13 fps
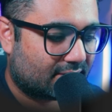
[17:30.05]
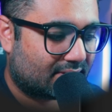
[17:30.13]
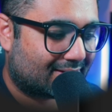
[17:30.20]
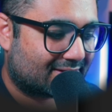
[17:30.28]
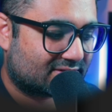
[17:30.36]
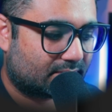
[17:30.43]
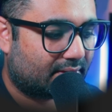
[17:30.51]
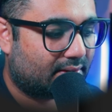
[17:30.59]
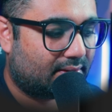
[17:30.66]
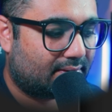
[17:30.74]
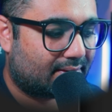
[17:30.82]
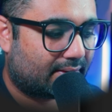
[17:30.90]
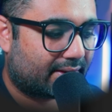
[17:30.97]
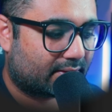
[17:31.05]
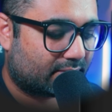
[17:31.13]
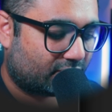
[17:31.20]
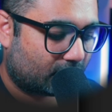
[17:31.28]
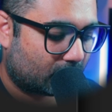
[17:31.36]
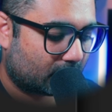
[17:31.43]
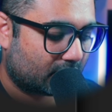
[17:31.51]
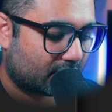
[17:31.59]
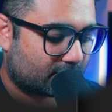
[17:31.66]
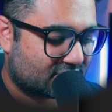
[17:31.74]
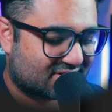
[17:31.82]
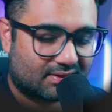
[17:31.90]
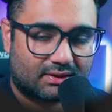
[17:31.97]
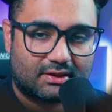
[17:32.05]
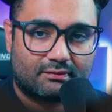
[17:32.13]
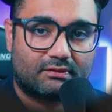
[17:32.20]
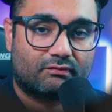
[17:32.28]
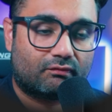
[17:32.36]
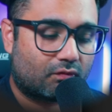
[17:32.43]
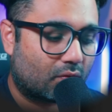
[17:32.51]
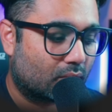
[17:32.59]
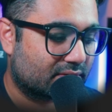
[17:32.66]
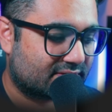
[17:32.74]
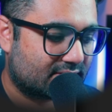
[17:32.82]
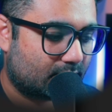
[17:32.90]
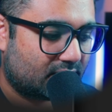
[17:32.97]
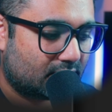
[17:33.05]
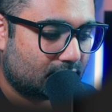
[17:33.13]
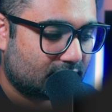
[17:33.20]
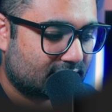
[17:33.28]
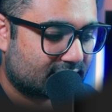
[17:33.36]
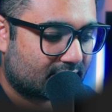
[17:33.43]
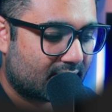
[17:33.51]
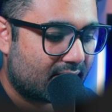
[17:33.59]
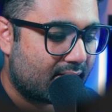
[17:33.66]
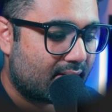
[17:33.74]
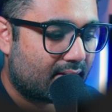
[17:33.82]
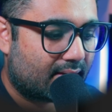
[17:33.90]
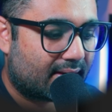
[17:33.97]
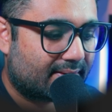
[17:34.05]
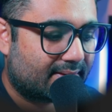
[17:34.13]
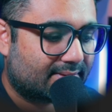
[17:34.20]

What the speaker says: it as many like before. I'm just going to give it 4 CPUs. And